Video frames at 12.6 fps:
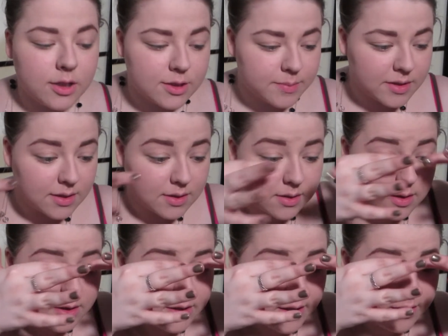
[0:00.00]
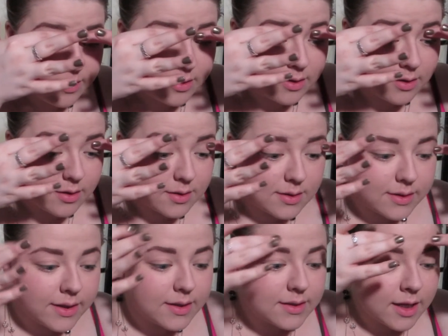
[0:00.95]
just because of the gel and the
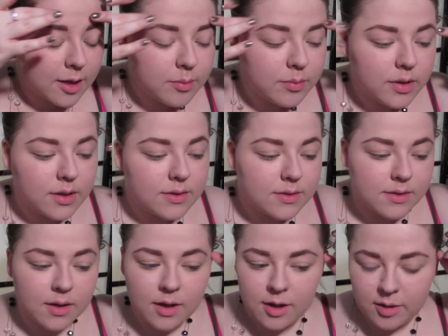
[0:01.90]
slight dampness.